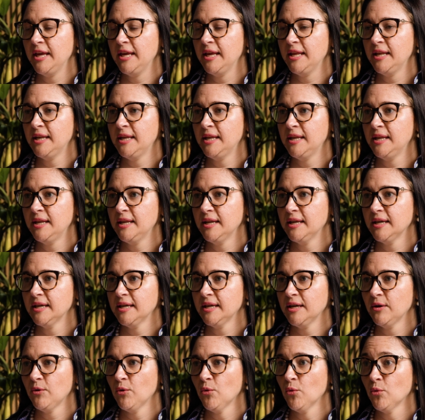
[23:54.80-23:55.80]
In
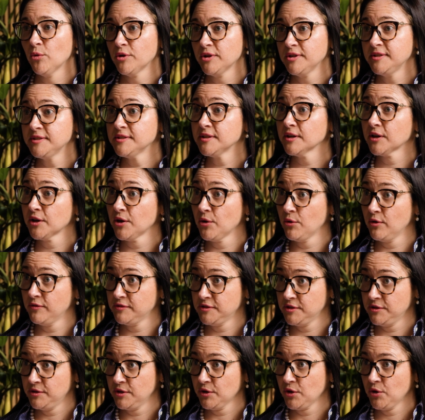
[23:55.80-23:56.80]
orders that go
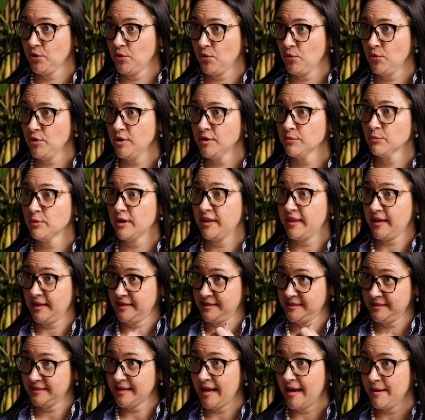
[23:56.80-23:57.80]
off to the court where
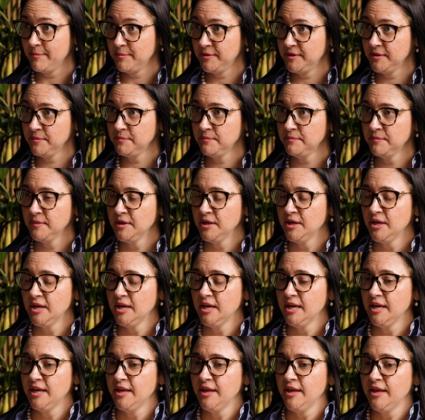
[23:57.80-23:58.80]
they stamp them,
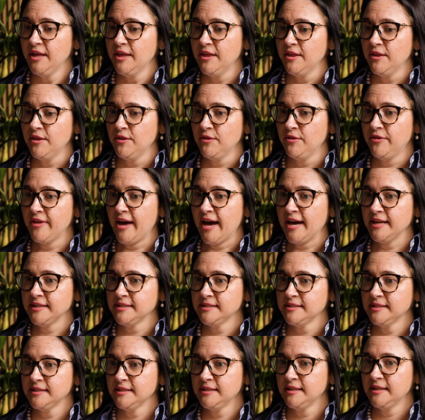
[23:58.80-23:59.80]

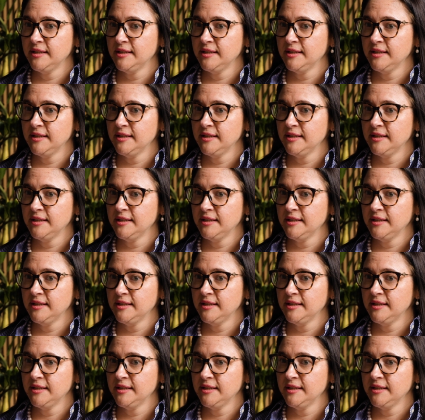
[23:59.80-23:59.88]
that